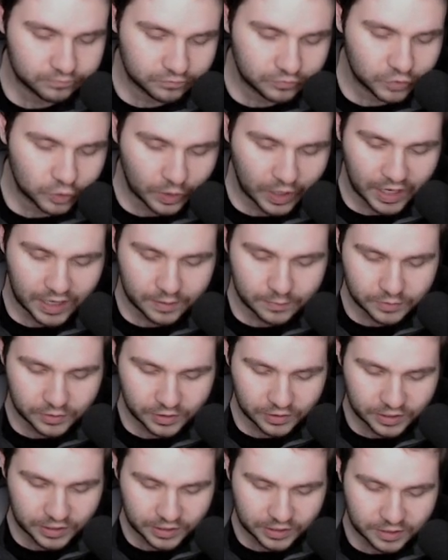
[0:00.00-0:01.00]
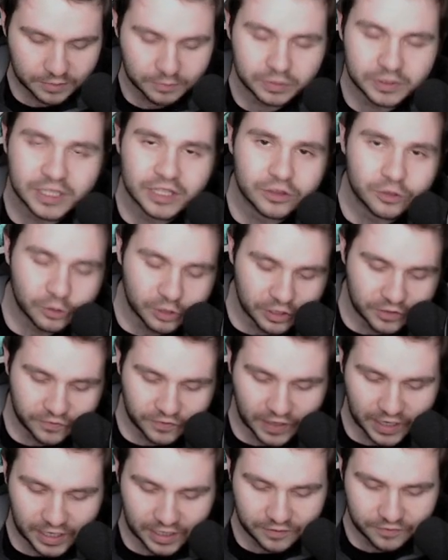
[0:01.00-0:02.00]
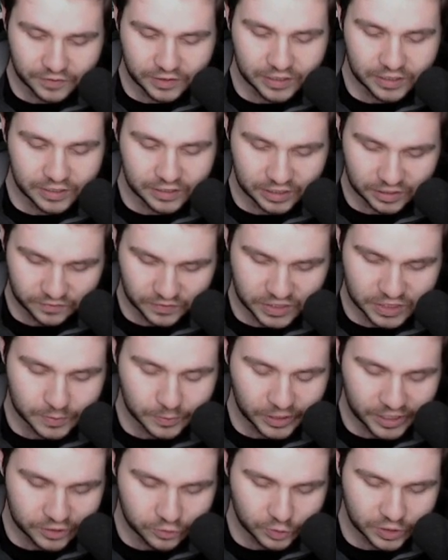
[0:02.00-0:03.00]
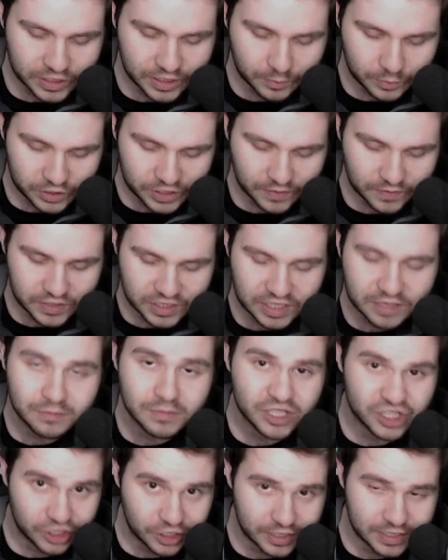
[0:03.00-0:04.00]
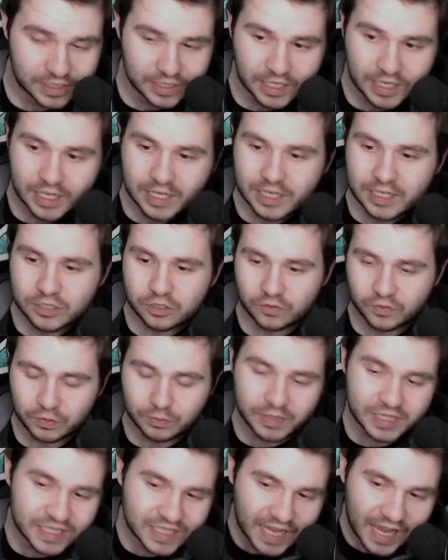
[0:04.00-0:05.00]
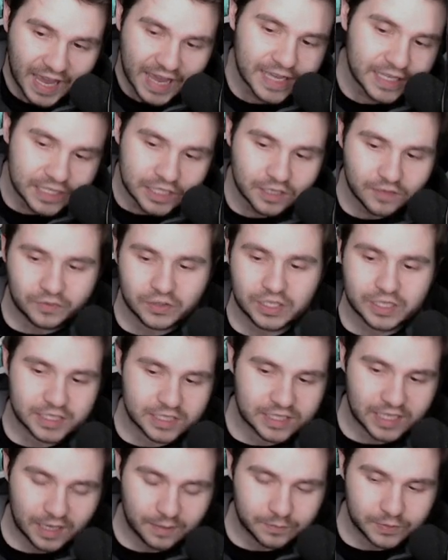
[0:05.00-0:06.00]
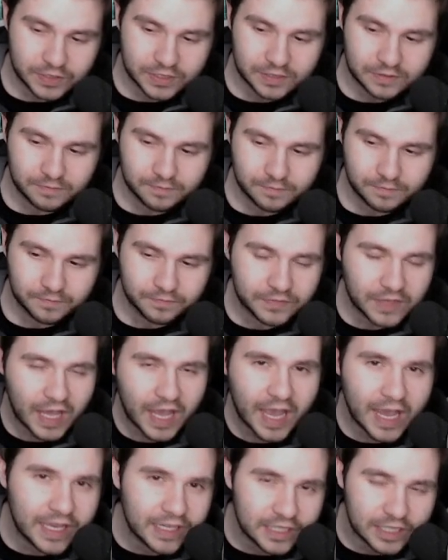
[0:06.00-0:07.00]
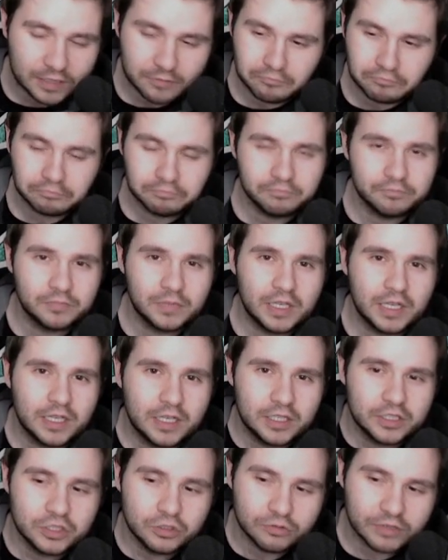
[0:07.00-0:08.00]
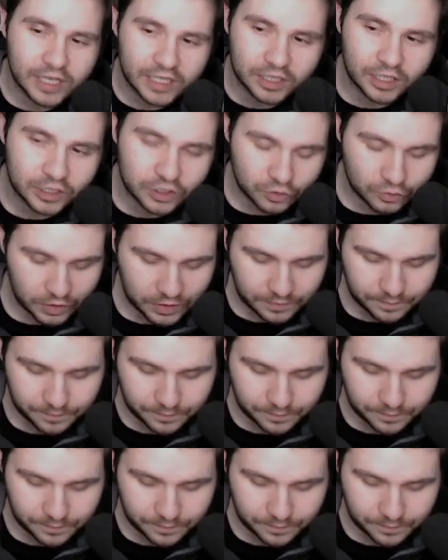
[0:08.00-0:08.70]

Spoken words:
grab the complete 35, the Invincible Android number 17 missions. So if you miss any of these steps, you cannot do it.